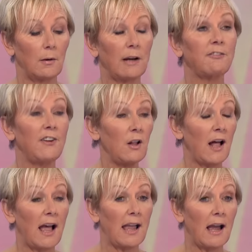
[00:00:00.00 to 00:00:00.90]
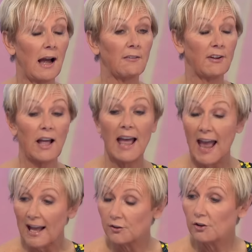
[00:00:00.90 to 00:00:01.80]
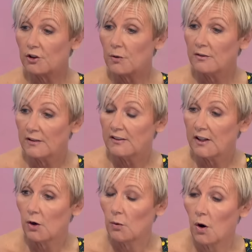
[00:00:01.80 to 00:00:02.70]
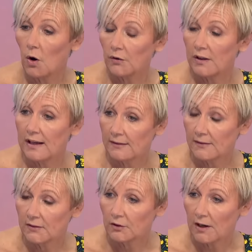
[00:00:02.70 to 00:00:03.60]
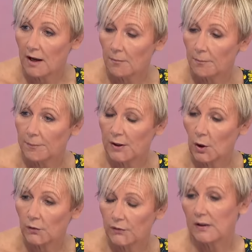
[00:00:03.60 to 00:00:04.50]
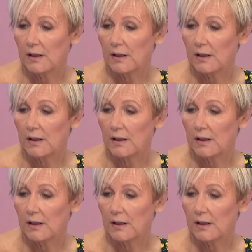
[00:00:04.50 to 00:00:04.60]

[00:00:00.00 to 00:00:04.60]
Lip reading: felt I had to do a video on Instagram because